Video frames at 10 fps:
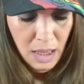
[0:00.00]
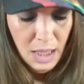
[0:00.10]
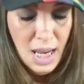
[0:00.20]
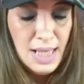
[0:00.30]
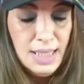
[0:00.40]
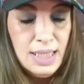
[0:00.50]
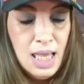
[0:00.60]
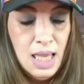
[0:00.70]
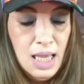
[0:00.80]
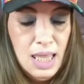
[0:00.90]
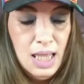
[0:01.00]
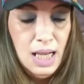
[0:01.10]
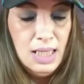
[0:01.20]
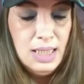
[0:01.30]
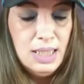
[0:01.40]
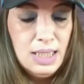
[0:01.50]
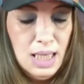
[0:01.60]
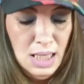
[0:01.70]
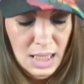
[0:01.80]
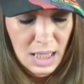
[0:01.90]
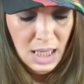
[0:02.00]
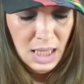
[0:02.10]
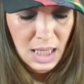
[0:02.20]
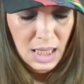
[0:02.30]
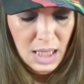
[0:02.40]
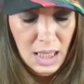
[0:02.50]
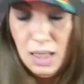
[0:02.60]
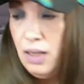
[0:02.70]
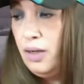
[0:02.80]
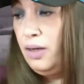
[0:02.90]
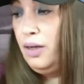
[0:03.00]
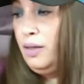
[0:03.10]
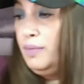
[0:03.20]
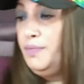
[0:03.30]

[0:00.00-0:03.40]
Next thing that I see in here,